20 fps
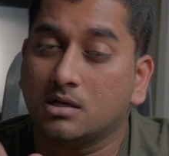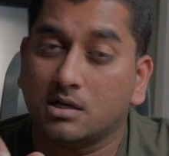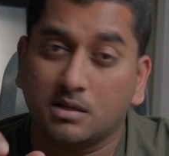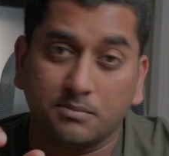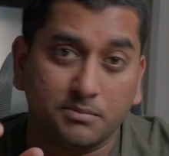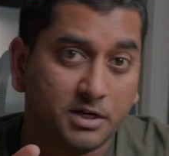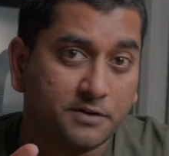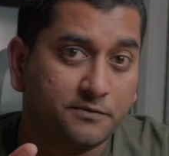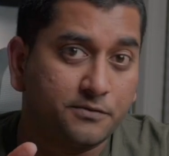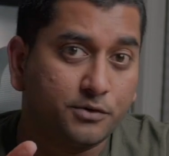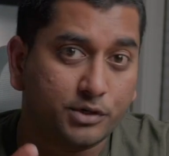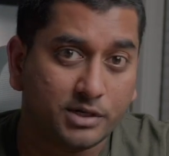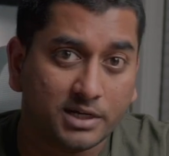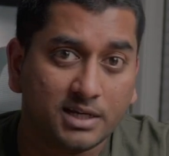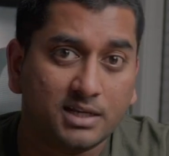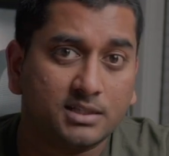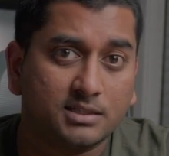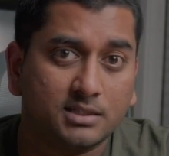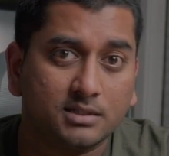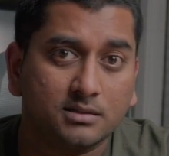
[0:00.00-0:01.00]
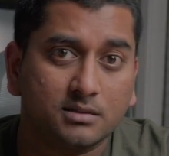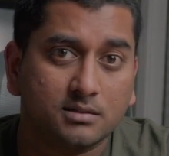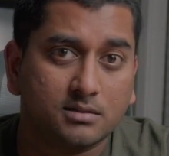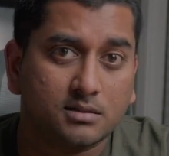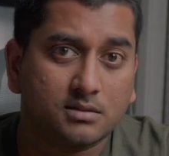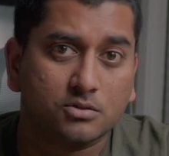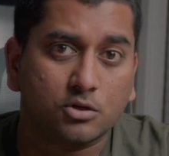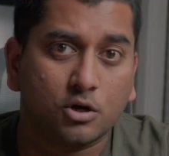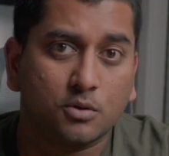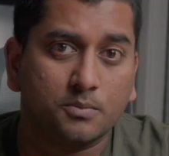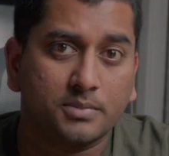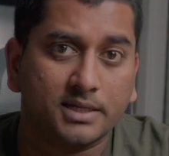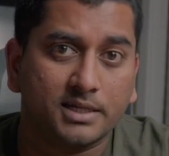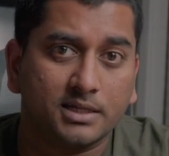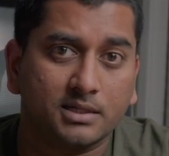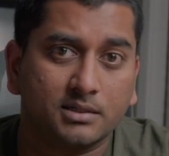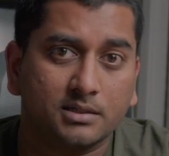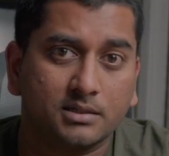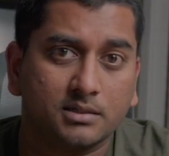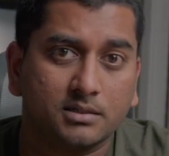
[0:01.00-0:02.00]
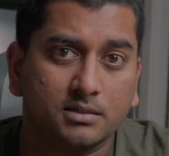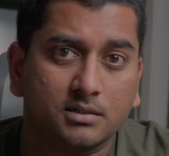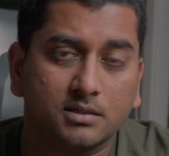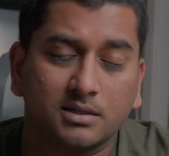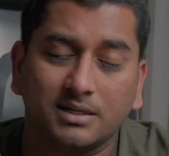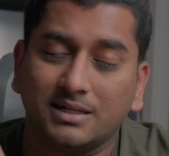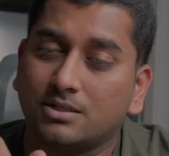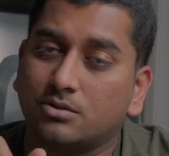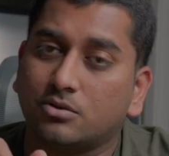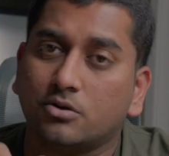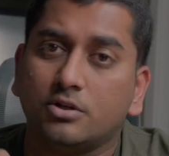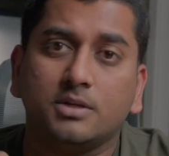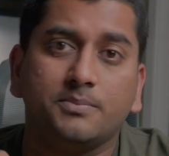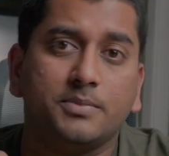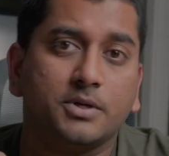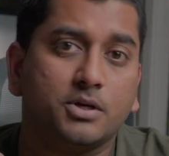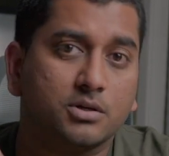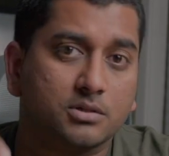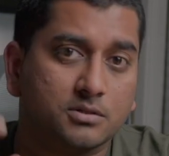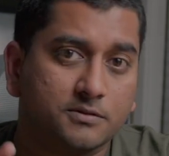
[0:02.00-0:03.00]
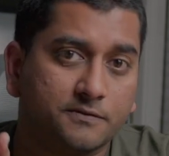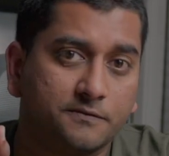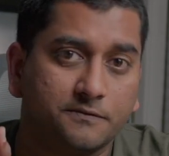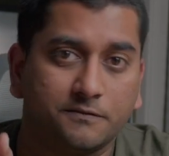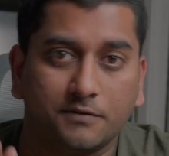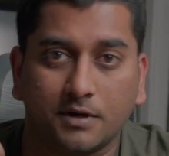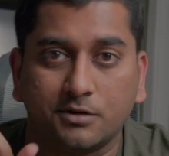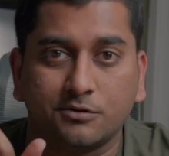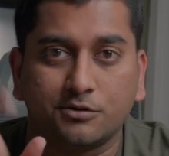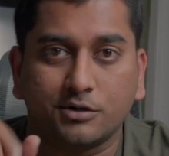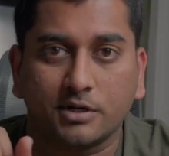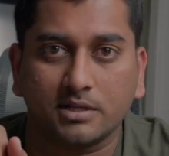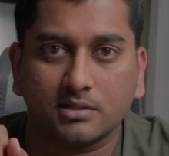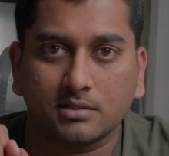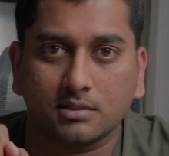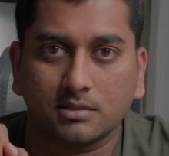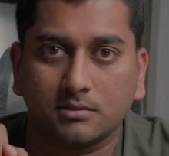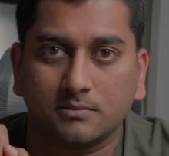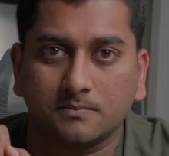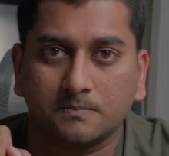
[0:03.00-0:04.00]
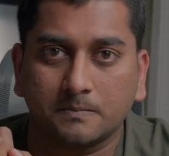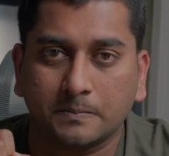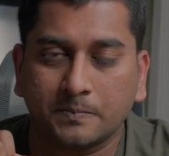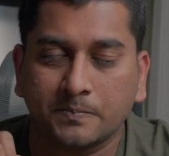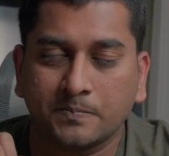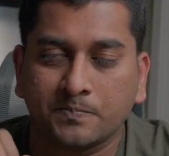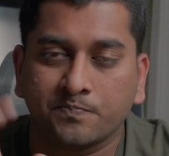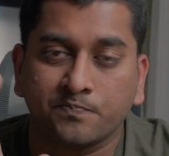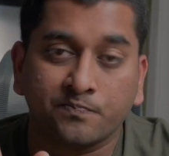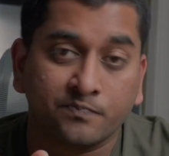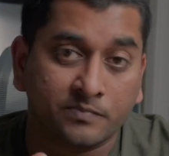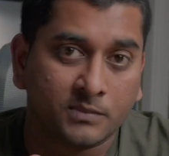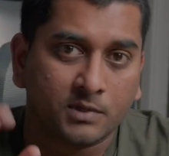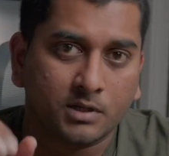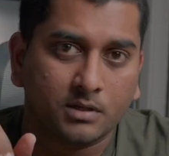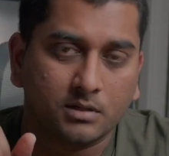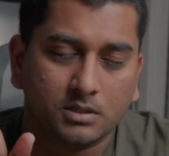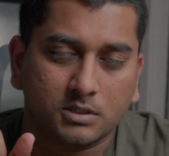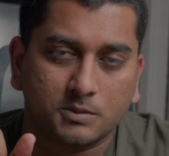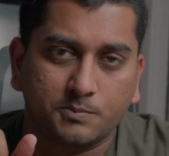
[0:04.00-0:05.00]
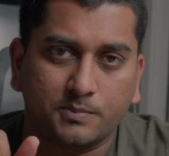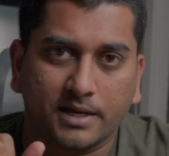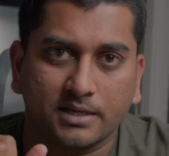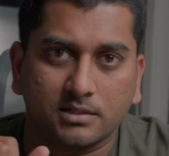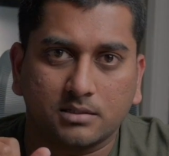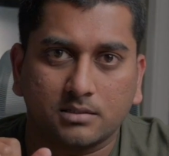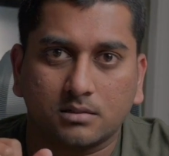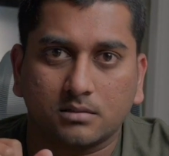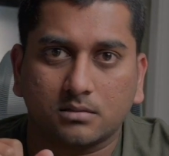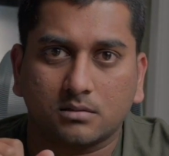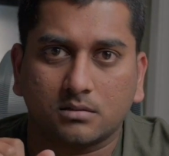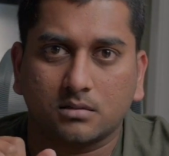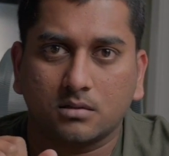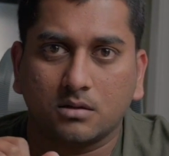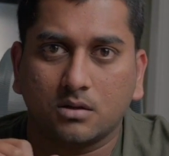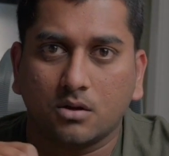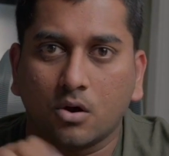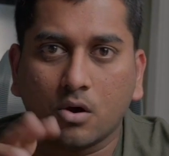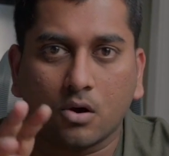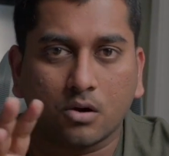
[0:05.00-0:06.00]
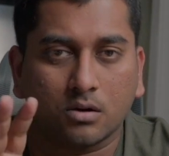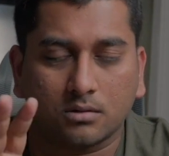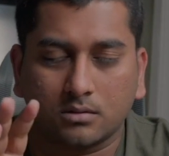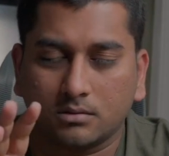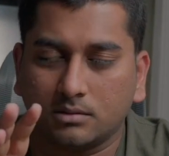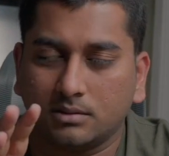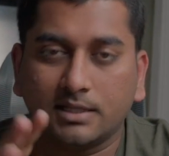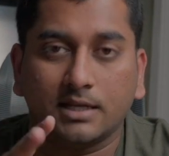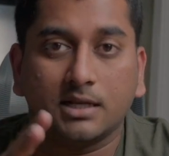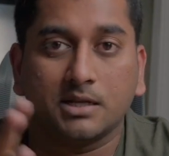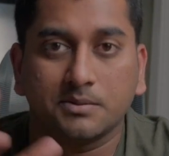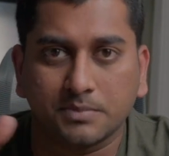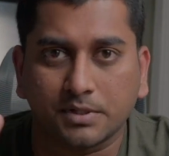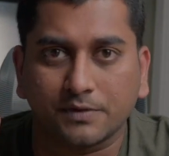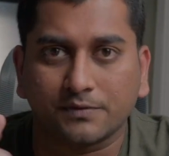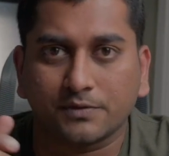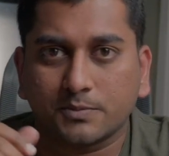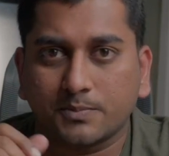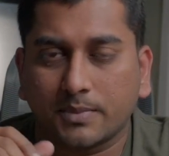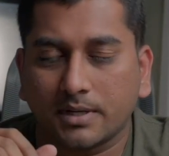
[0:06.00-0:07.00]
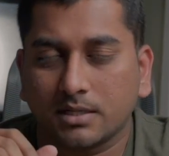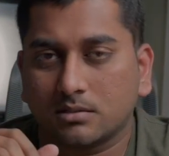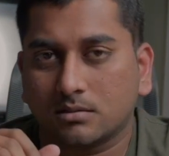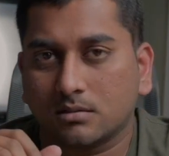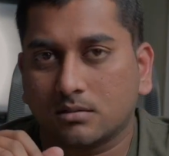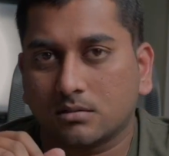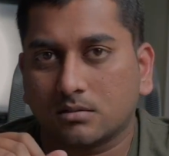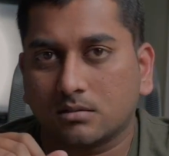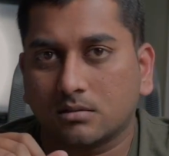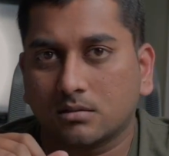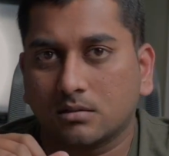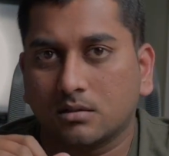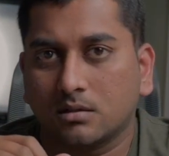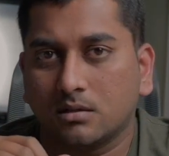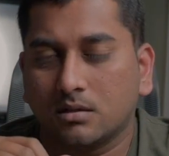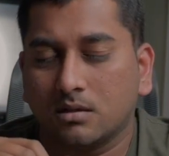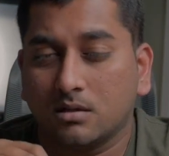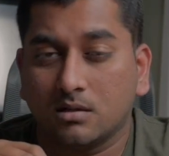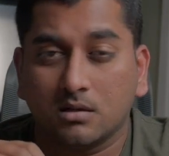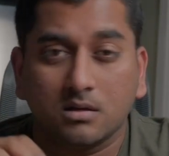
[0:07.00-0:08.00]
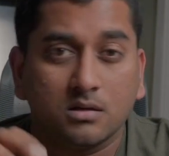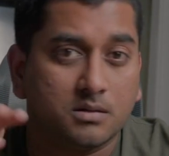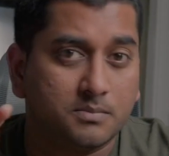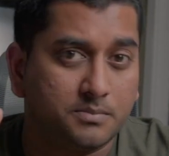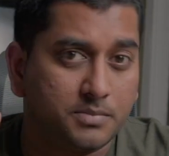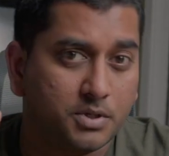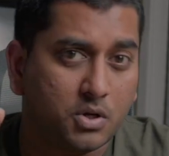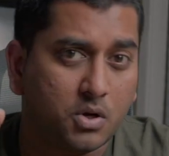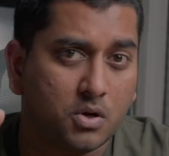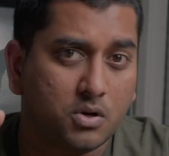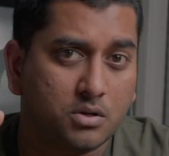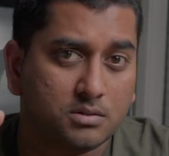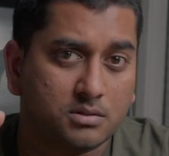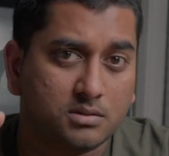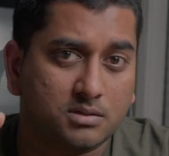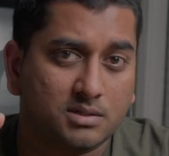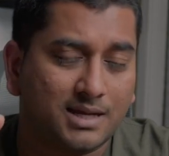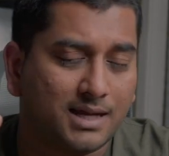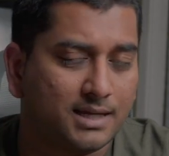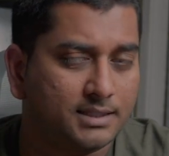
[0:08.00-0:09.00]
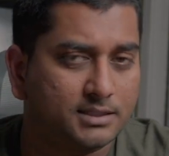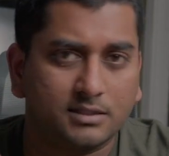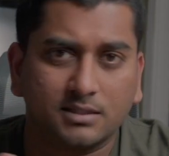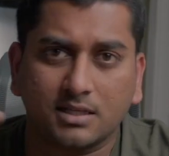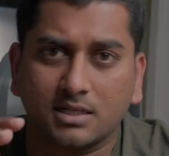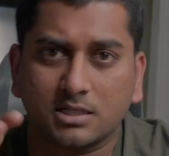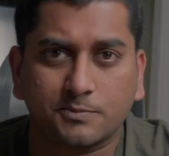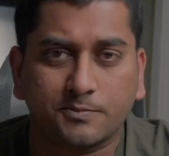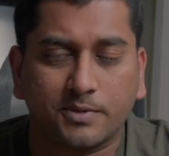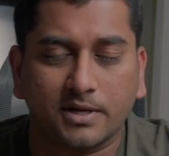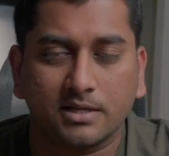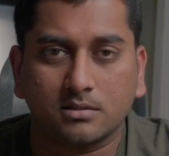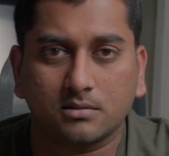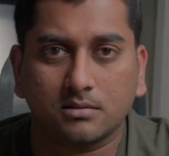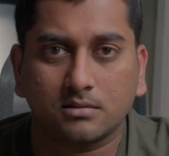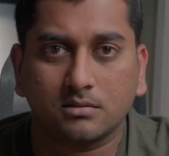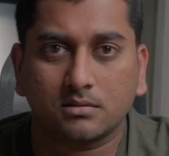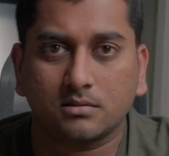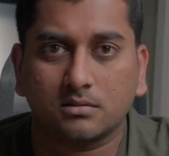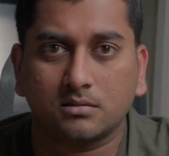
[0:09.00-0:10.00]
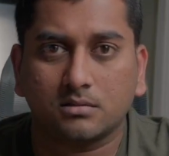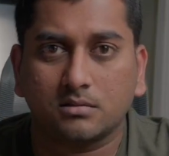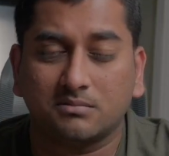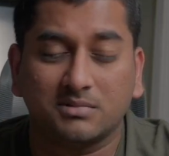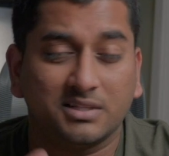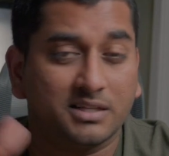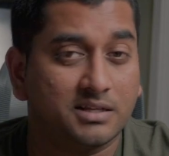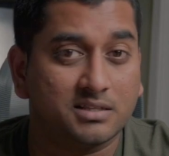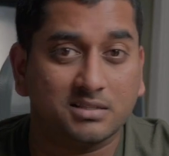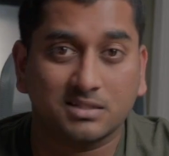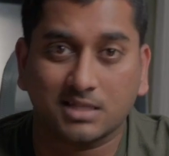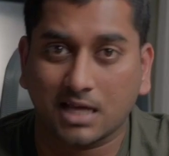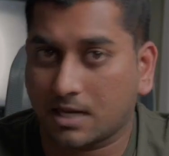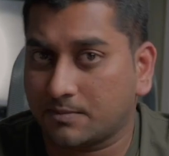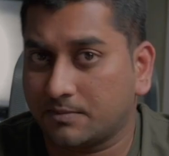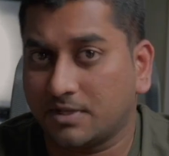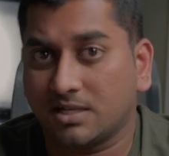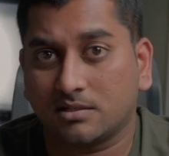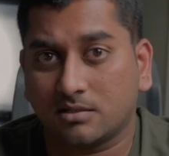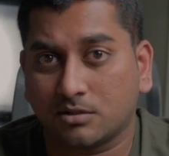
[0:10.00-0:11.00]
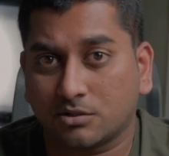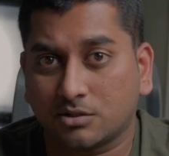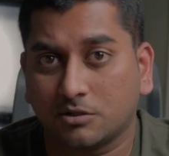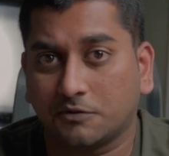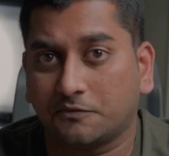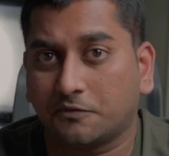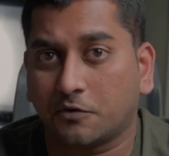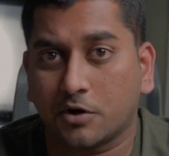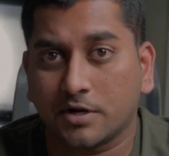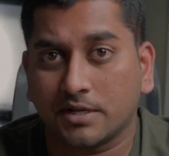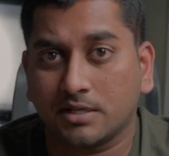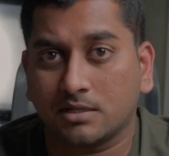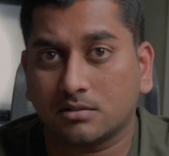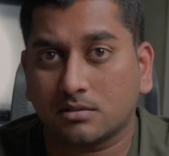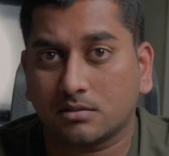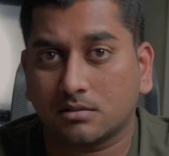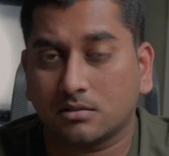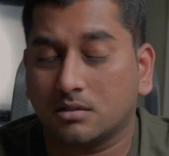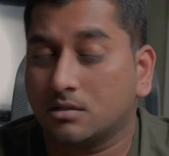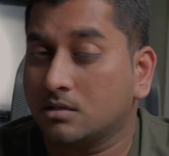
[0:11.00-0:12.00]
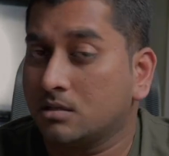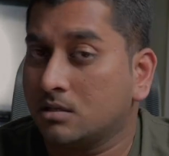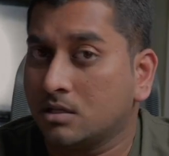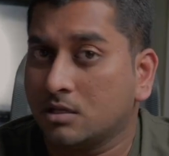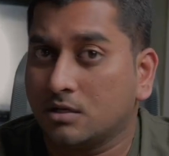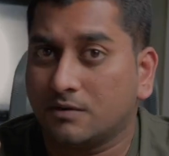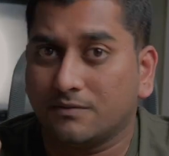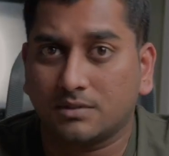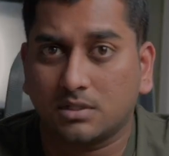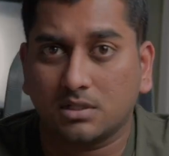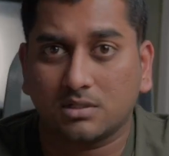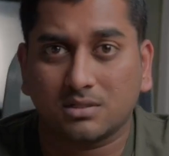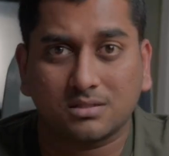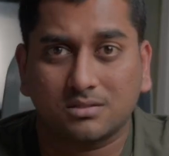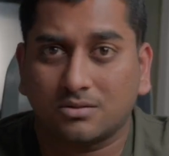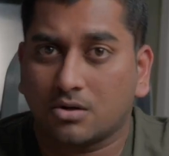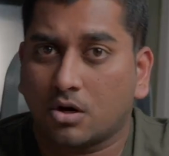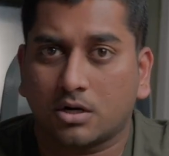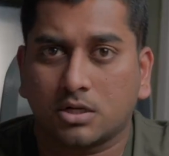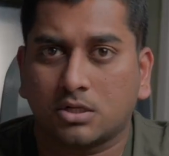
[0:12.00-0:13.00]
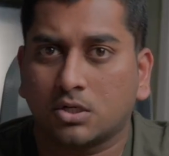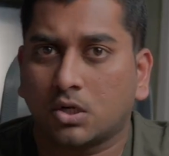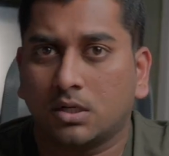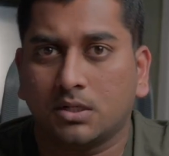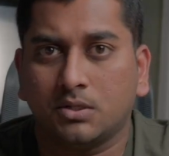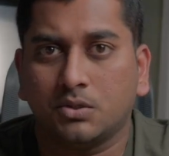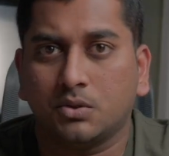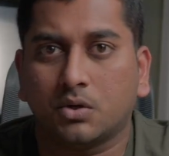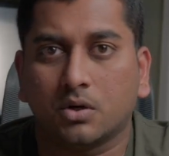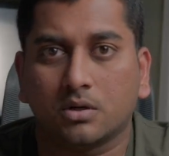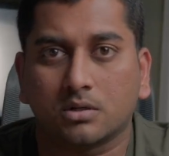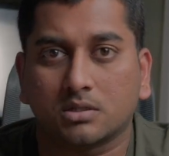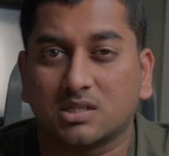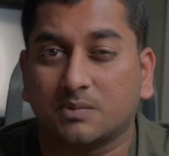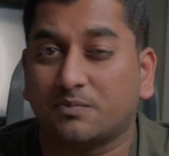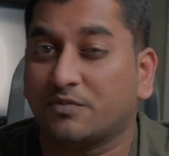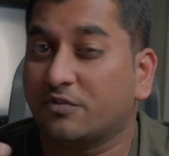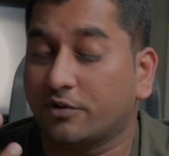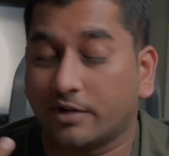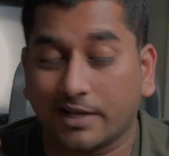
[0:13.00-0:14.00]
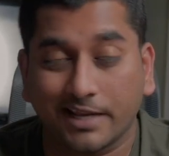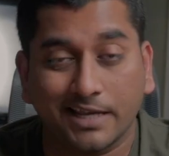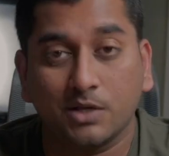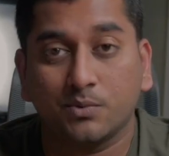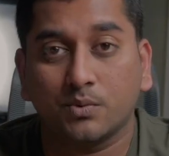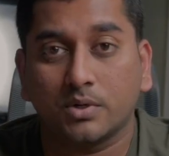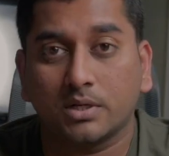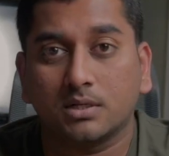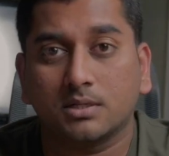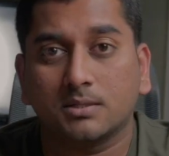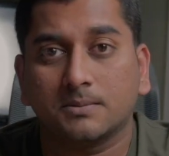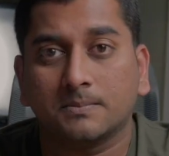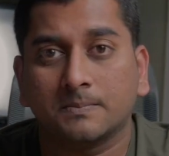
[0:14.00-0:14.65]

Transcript: But if you really think this is complicated, it's only because of one reason. Spices, or the number of spices. Because other than spices, there is caramelization of onions, which is not at all a new concept for anyone.